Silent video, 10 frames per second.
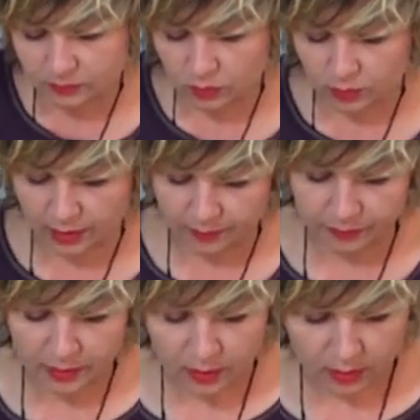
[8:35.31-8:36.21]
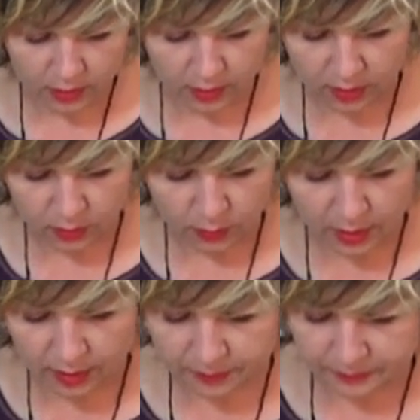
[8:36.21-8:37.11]
Okay, here we
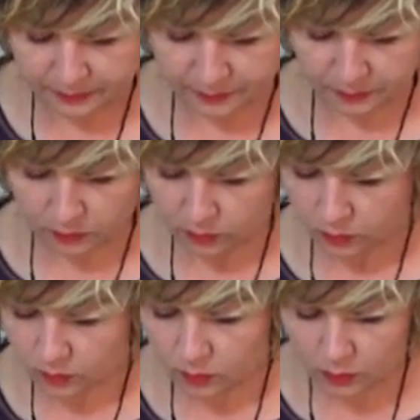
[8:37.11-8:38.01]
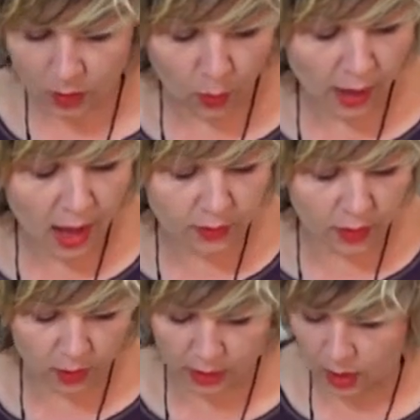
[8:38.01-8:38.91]
are. We have
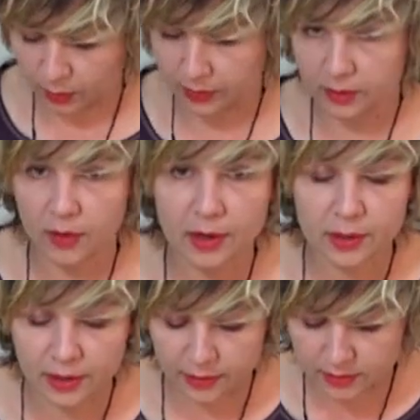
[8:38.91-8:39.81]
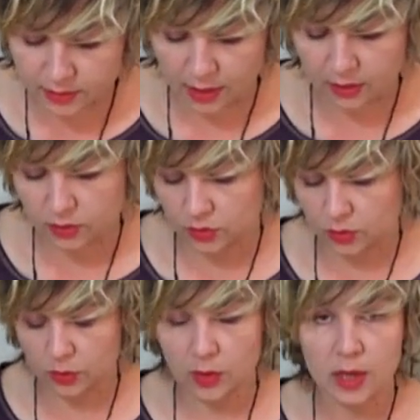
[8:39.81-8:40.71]
all our ingredients. As
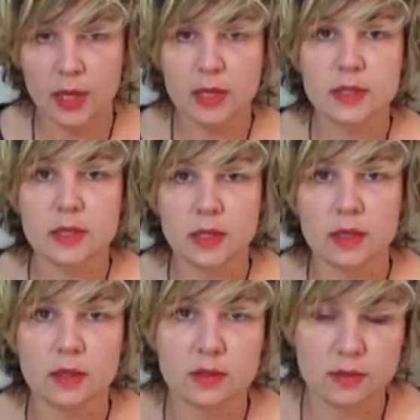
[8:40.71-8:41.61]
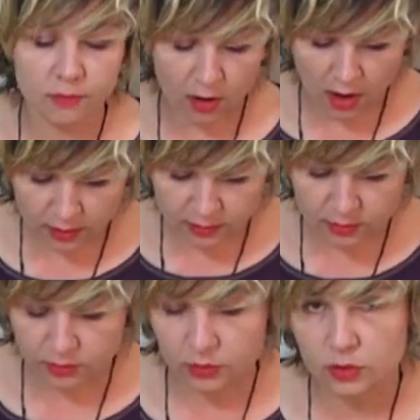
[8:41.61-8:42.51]
you see, it's
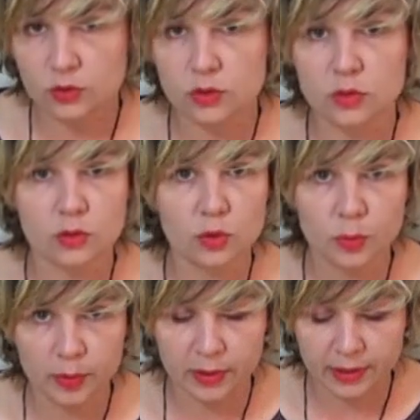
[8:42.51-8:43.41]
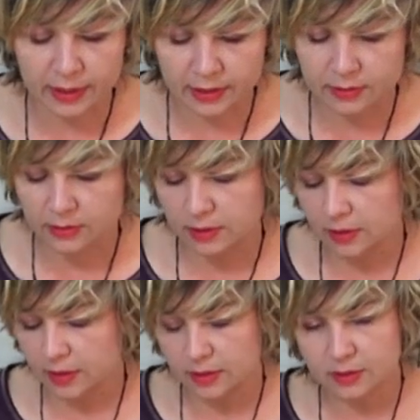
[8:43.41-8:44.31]
fast, it's super
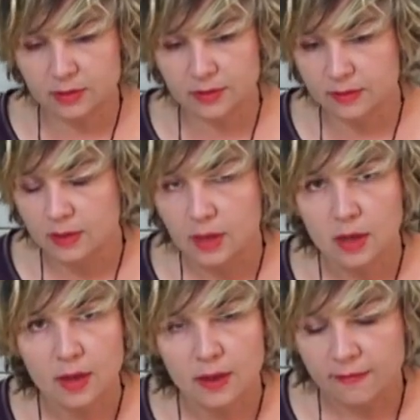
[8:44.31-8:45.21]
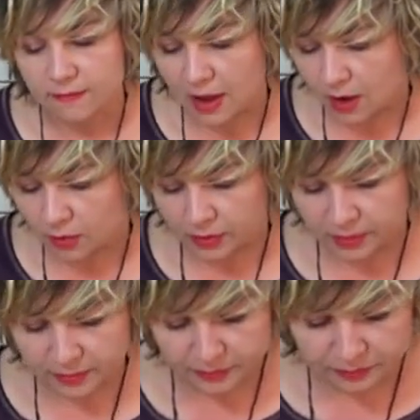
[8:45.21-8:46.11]
easy, it's
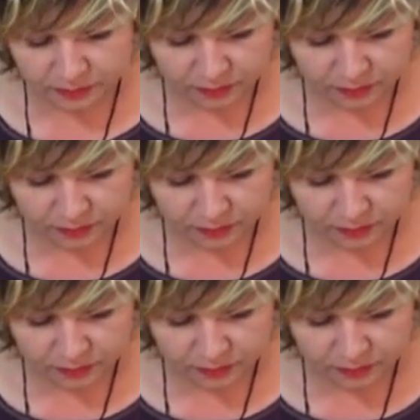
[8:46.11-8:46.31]
very